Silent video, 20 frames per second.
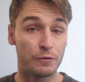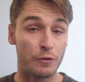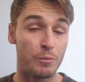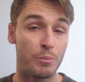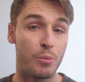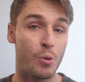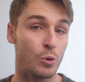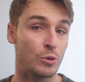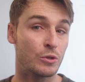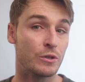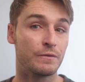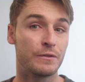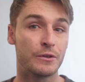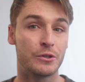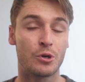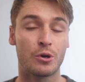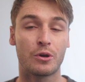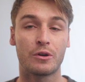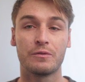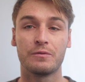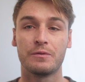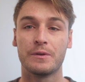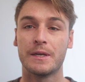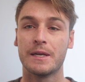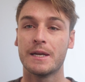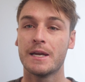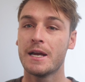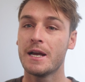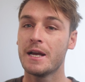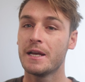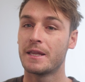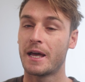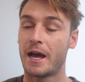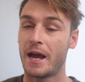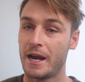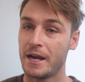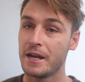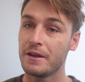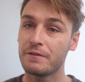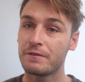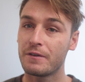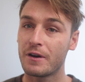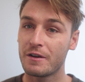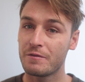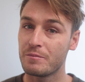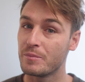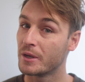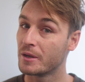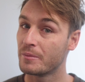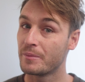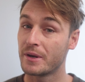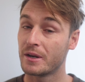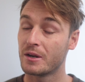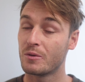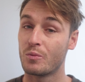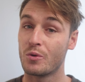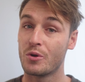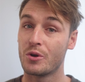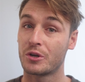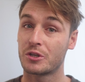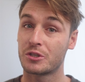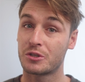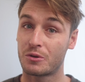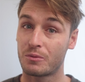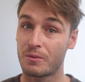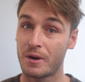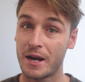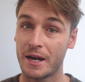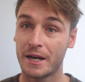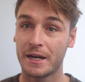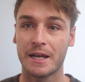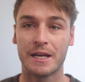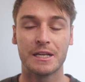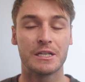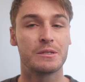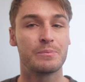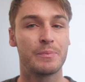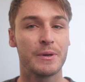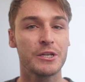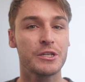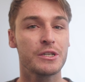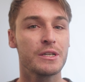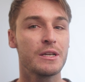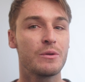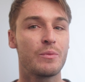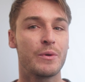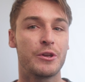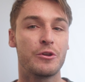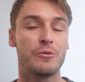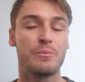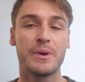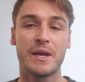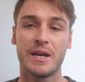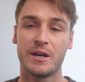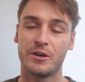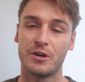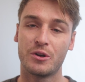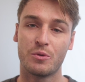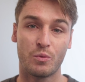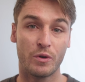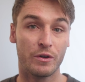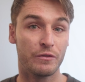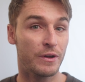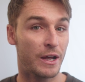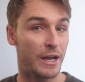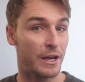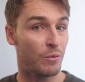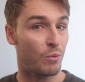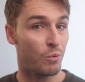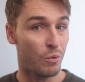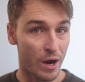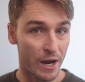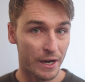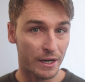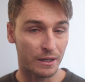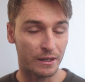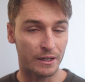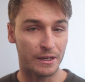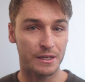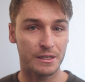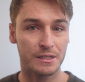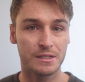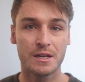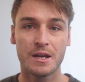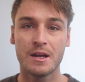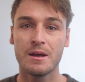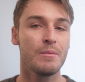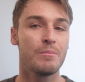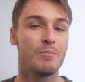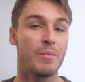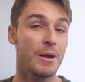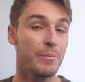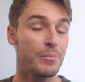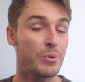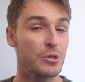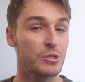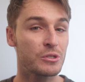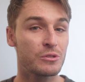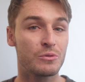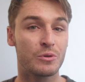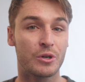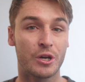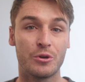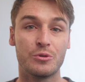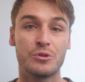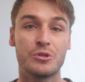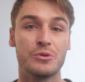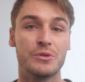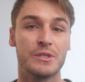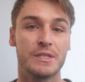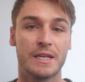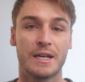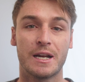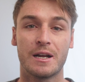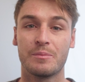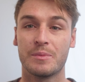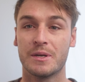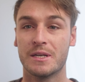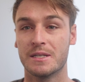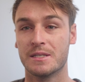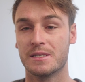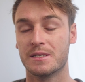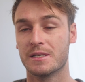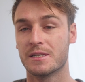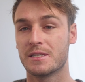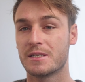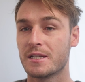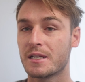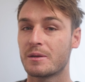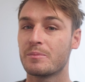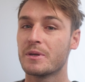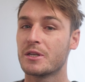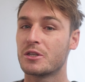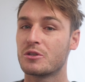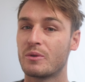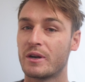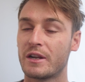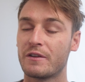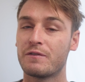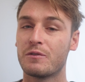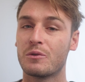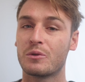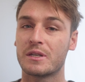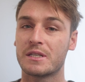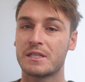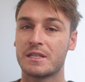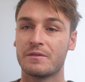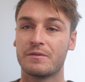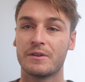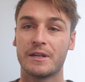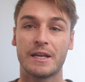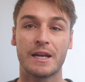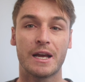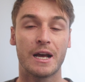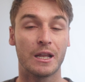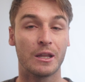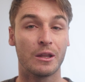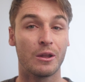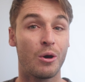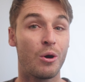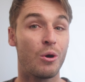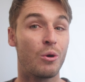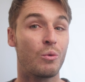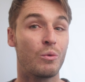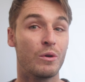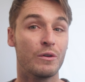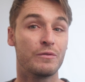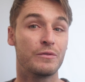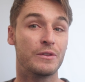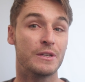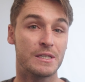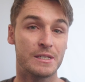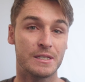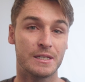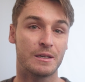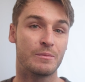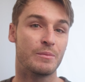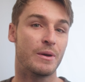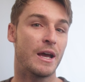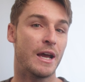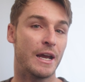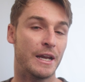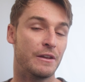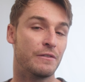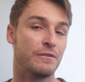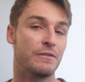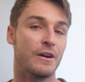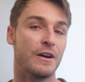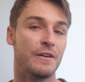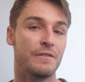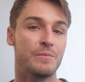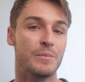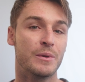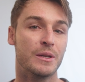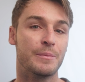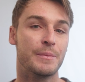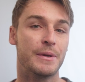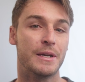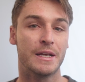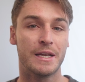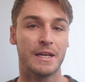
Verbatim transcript: for portrait photography, the 85mm works great, especially when you pair it with a wider lens. My personal go-to setup is the Sigma 24-70 along with the Sigma 85mm